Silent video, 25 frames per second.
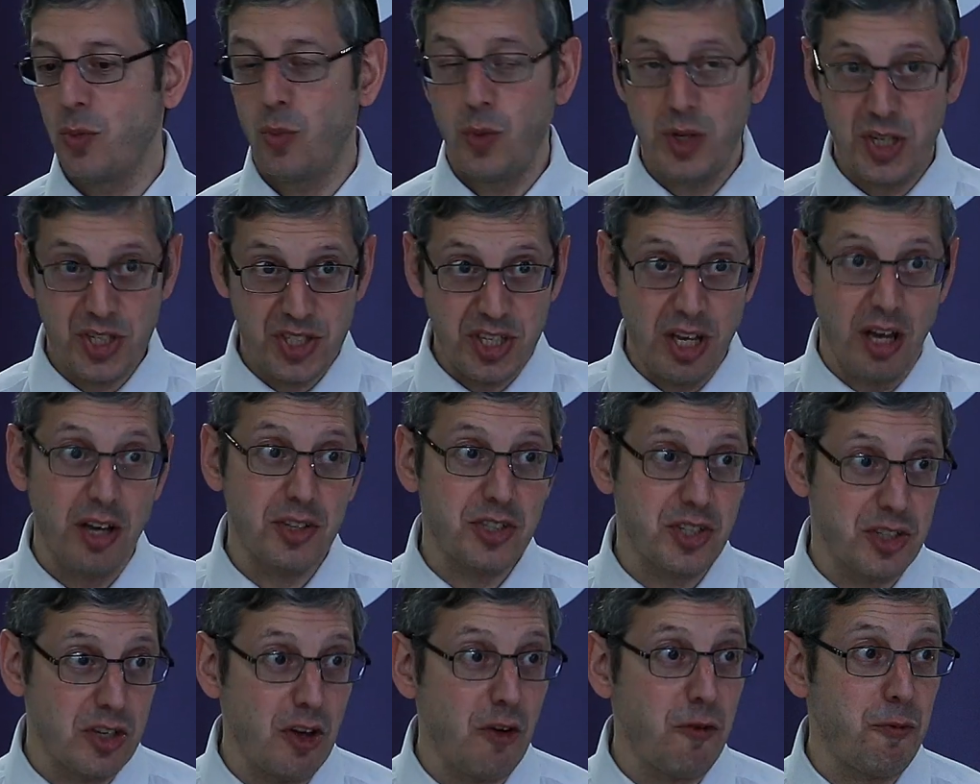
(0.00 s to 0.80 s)
We
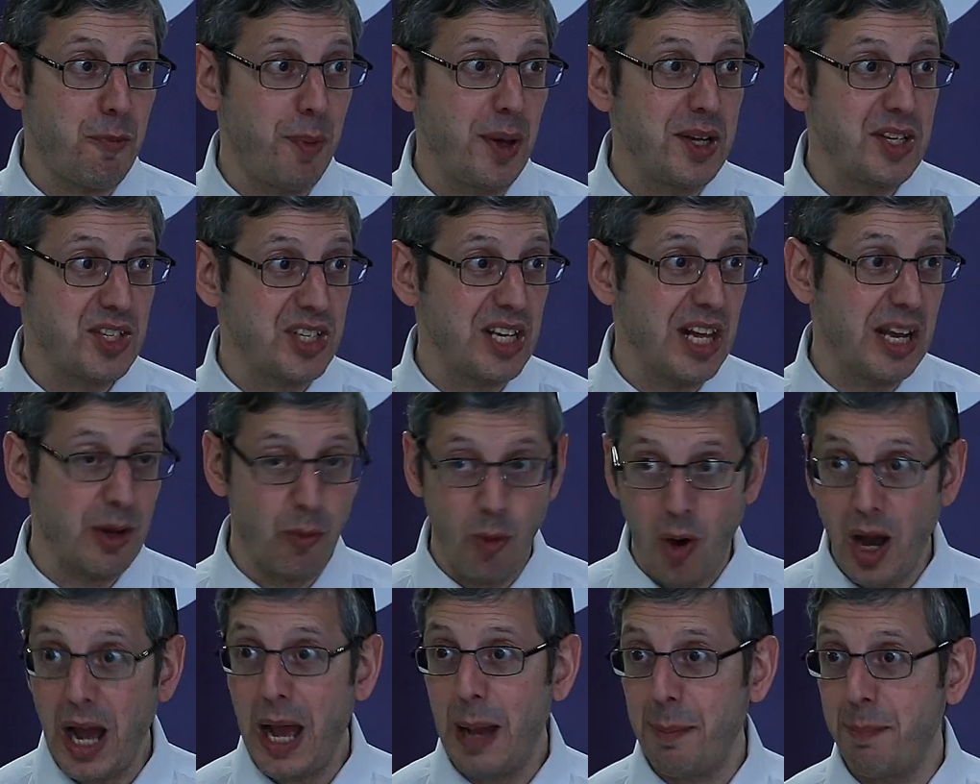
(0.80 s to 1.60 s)
started off by saying
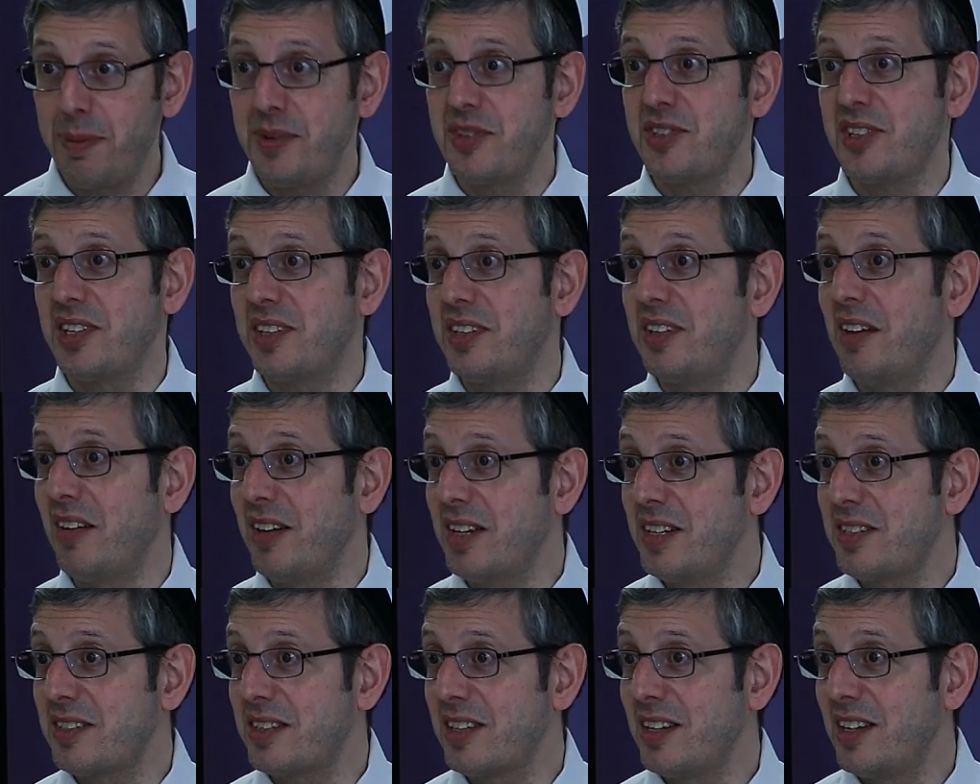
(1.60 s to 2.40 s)
what happens at
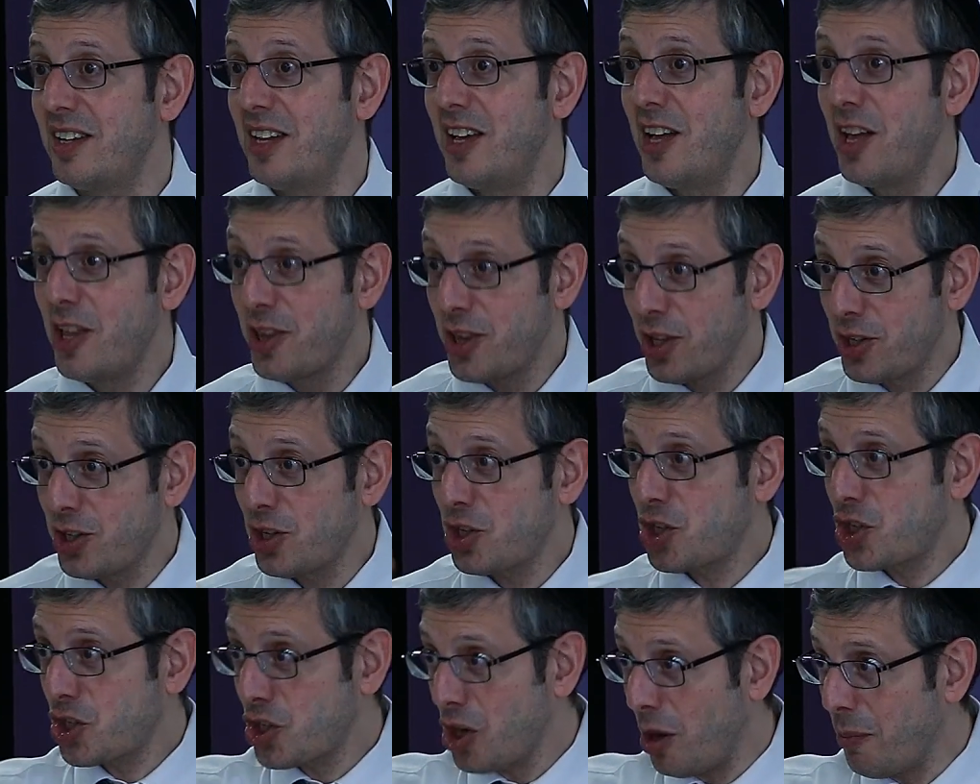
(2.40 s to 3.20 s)
night. The
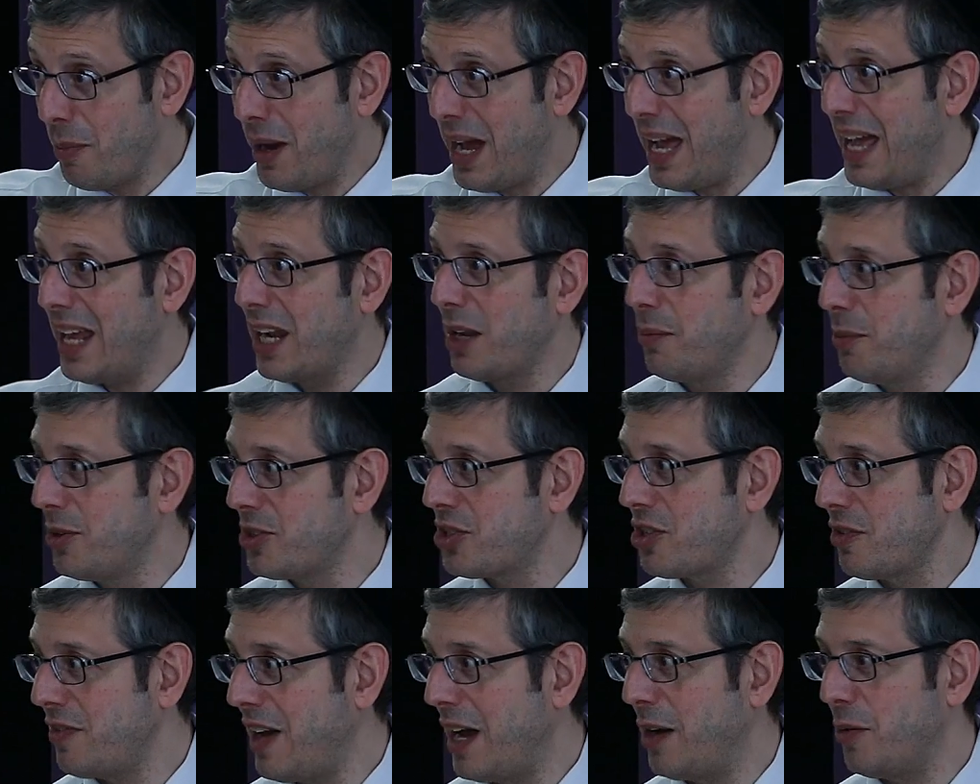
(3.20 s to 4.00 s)
neshama
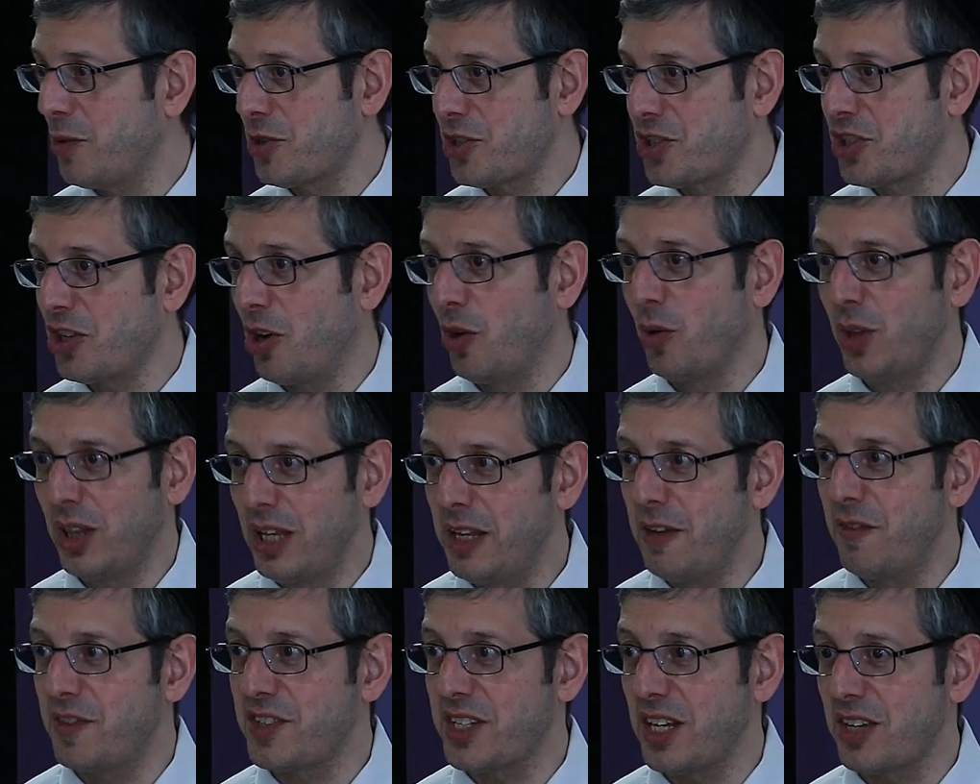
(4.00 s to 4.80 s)
element of our soul
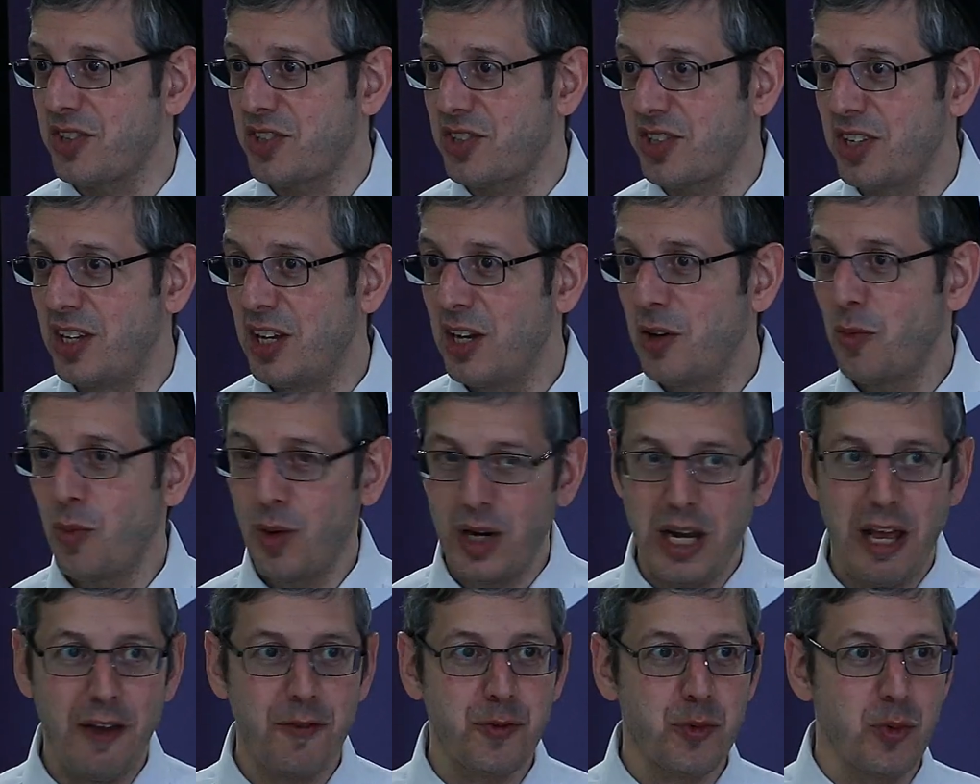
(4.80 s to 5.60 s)
leaves us.
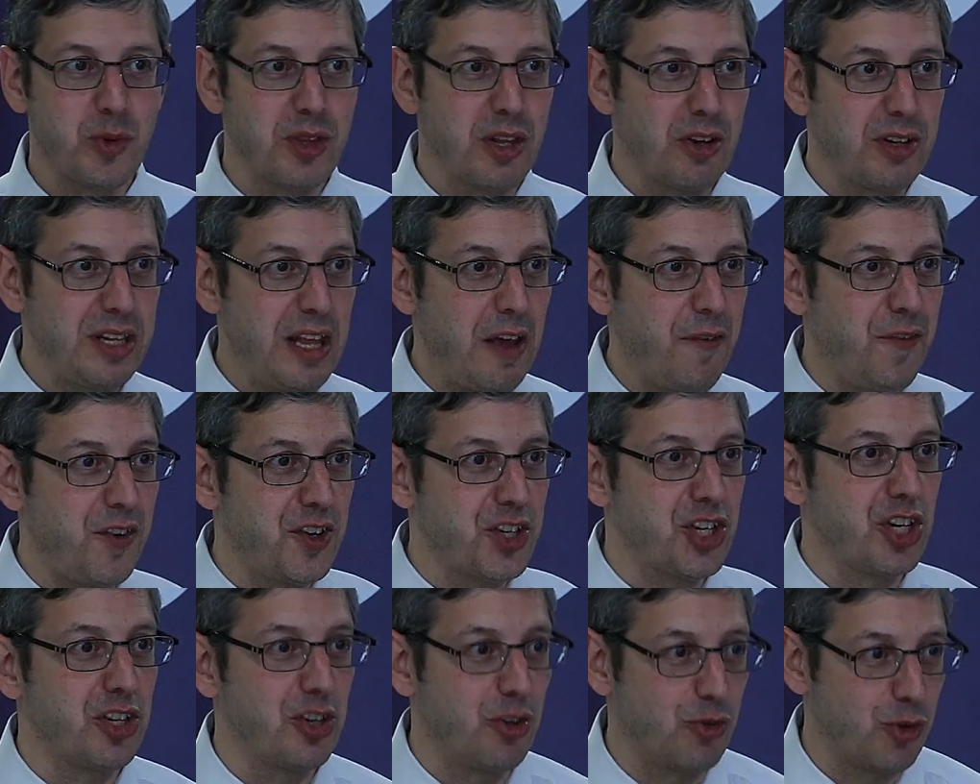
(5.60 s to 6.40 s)
We're left with the
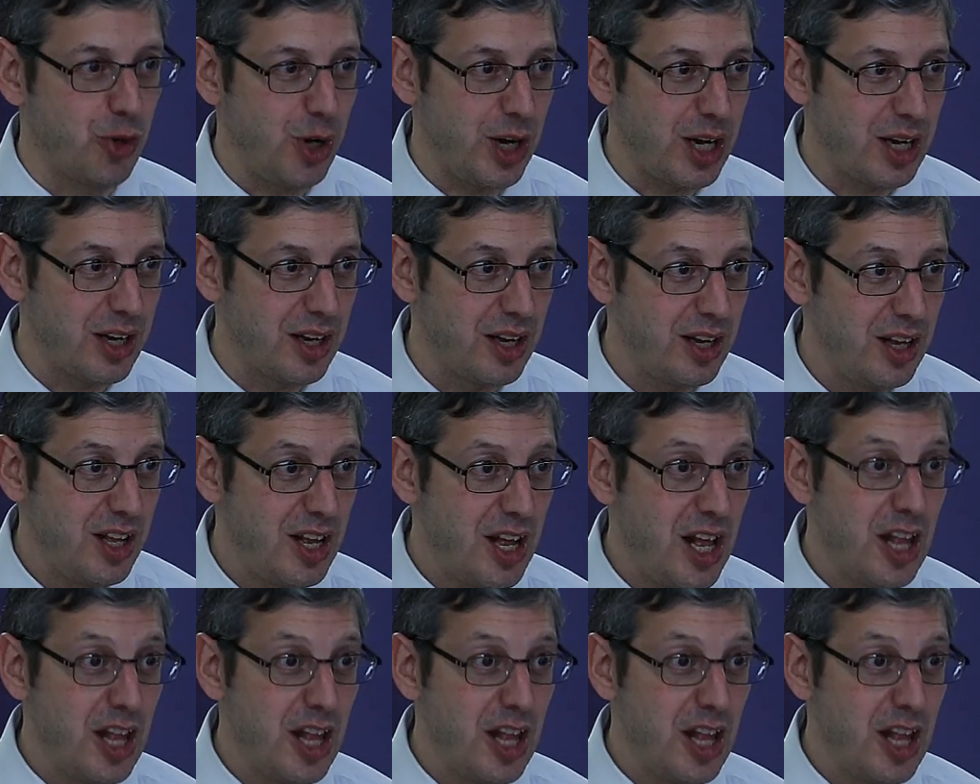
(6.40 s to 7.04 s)
nefesh and the ruach.